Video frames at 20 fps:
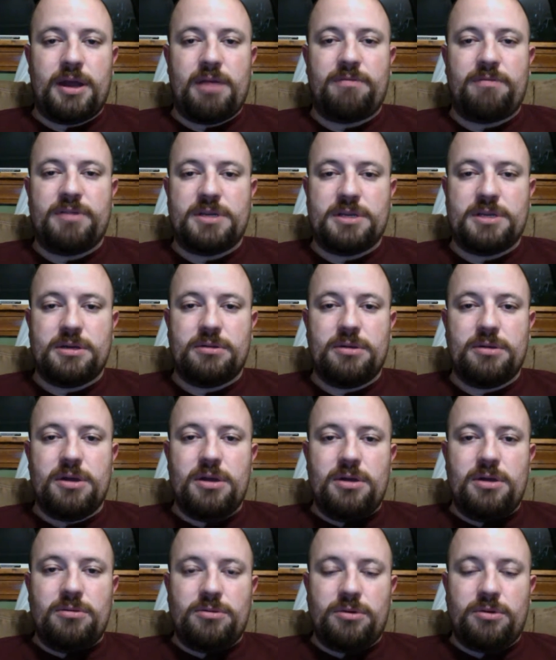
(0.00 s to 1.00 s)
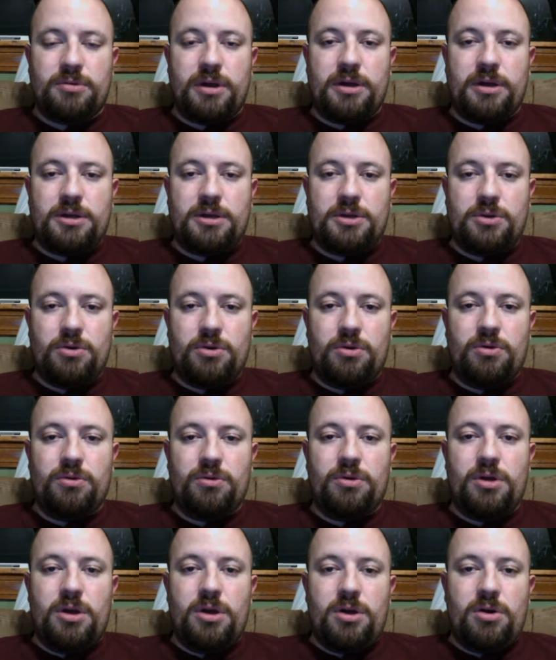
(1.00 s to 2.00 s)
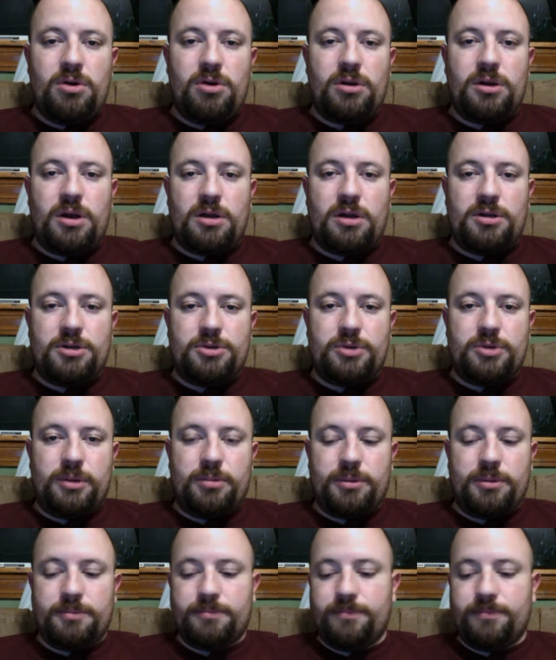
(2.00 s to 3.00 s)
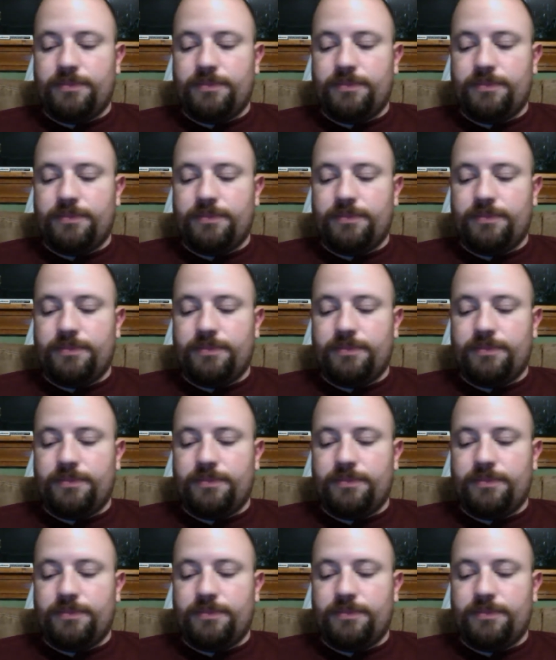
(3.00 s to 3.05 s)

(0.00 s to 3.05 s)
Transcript: until we're ready to go on another trip.